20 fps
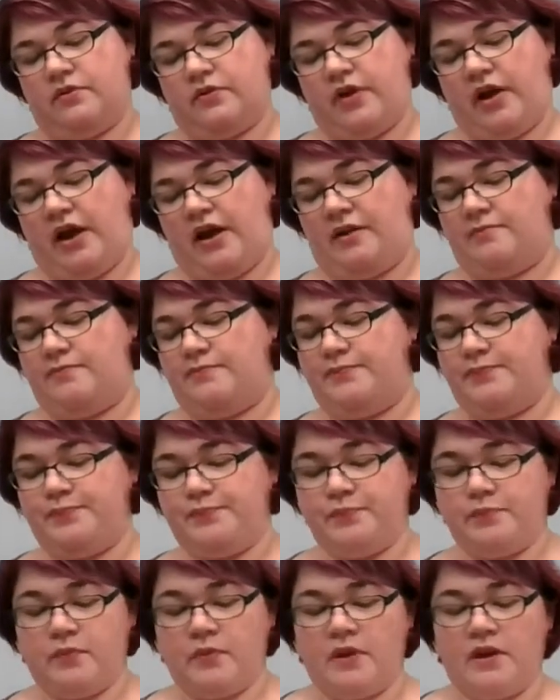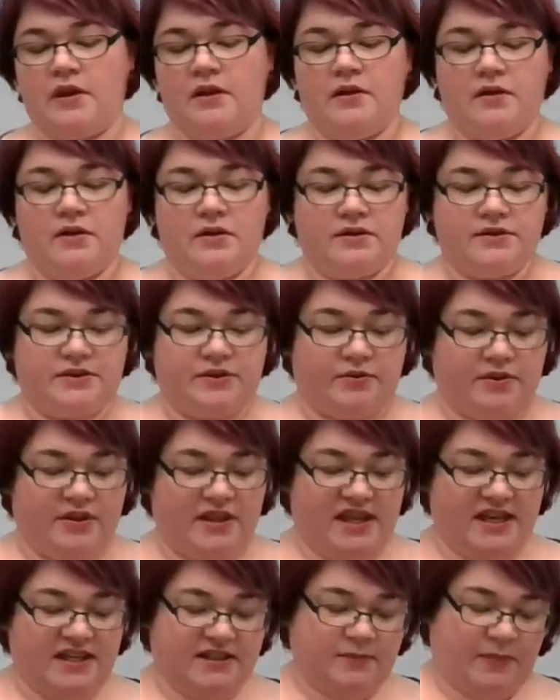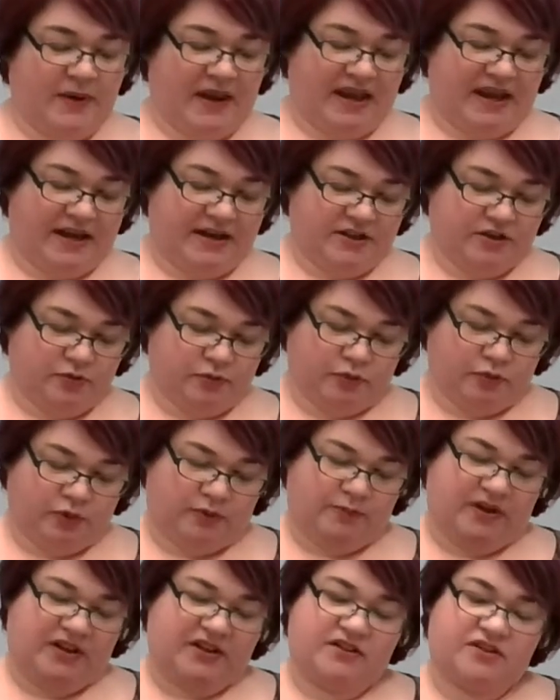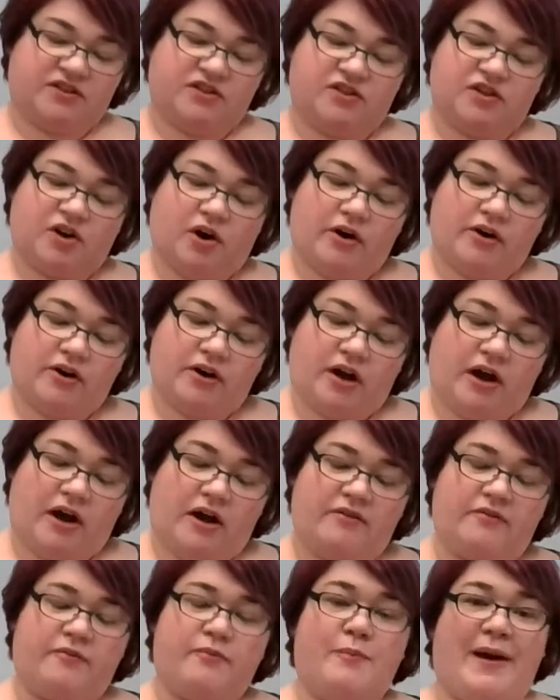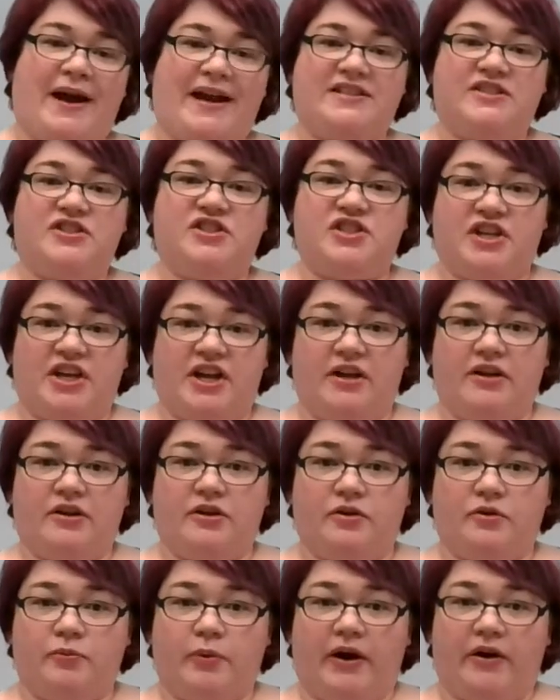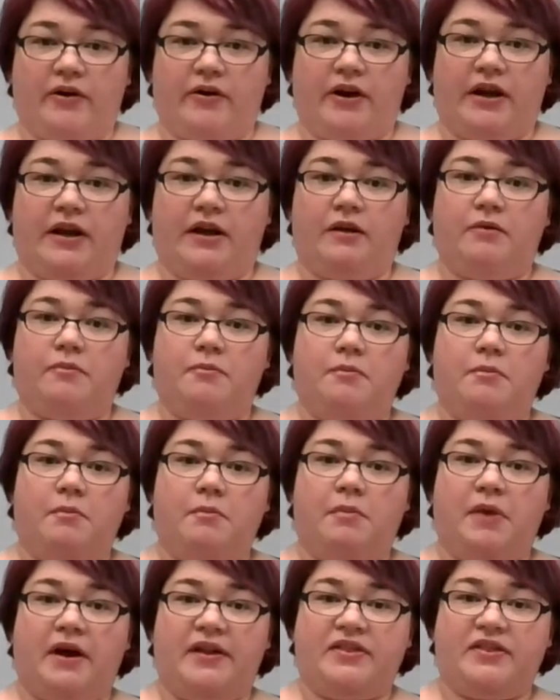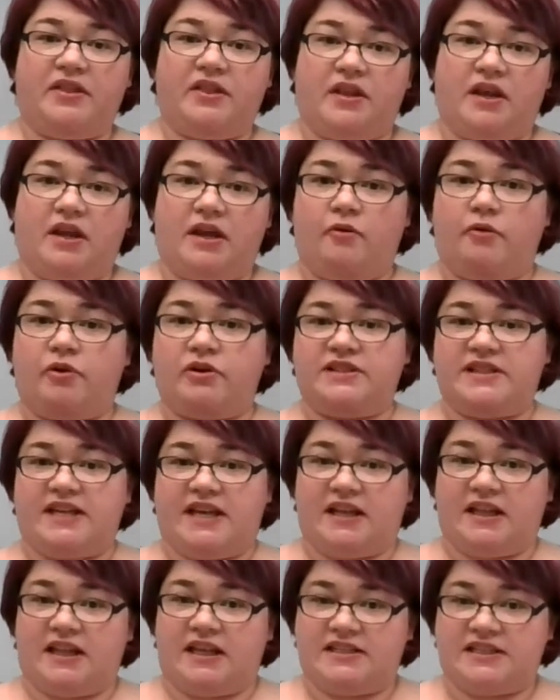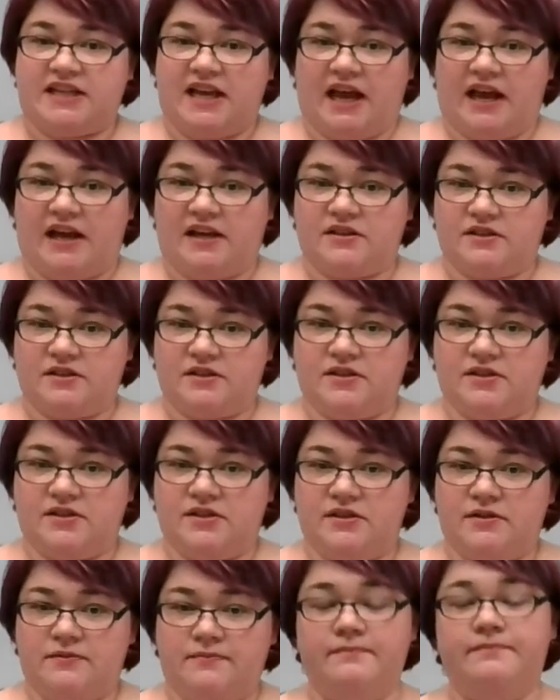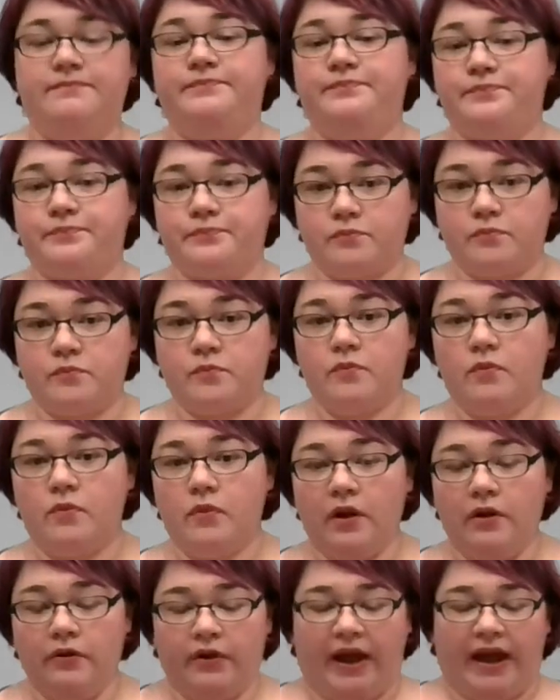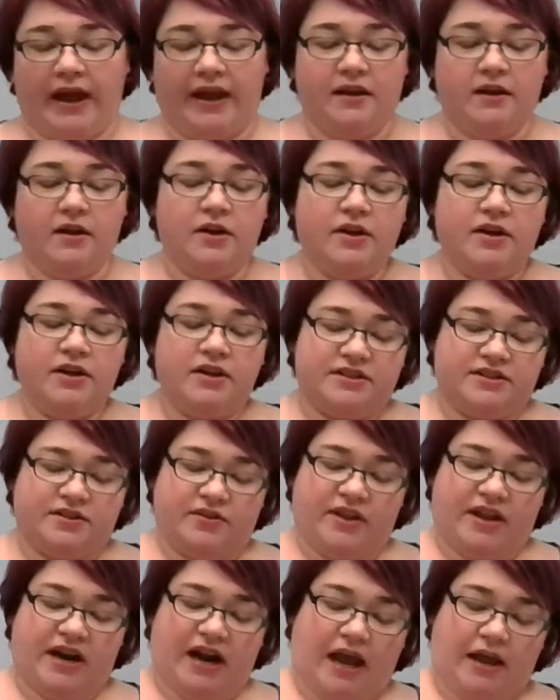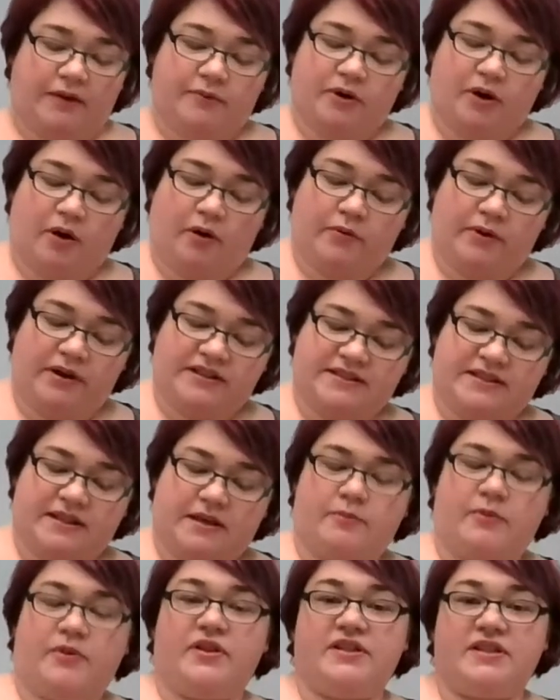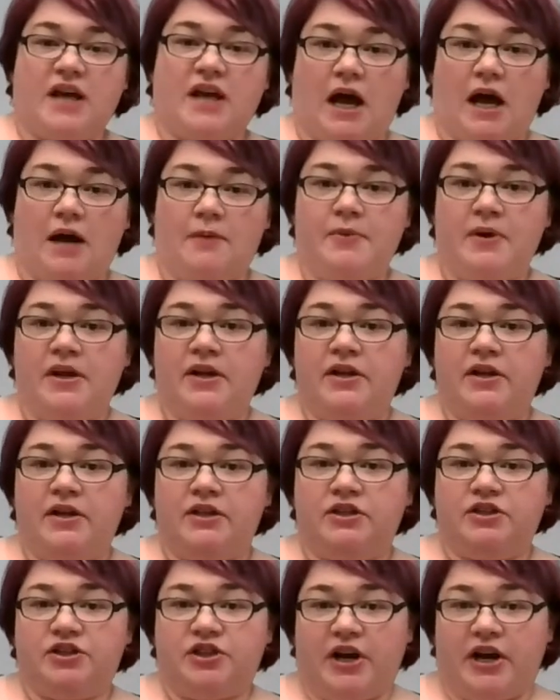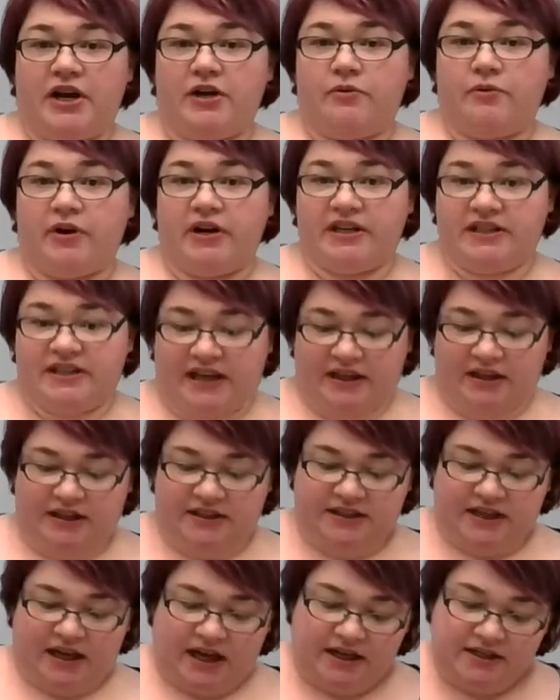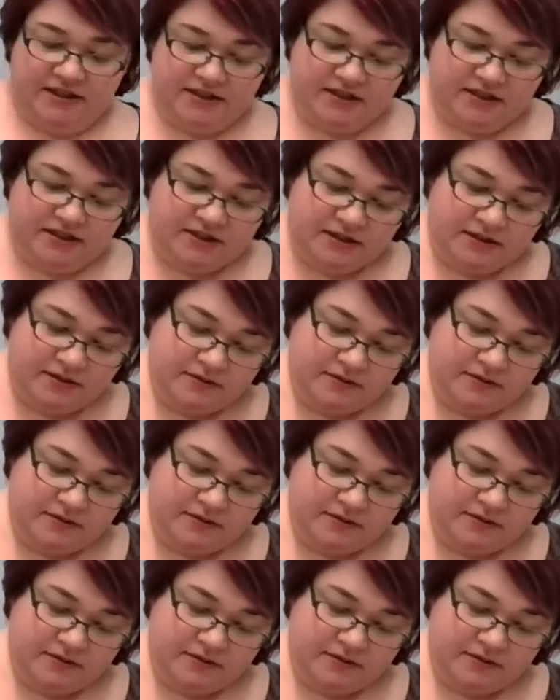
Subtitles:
Okay. So this page would be the start of my January monthly or daily tasks. Okay, so then I would always label the top January daily tasks.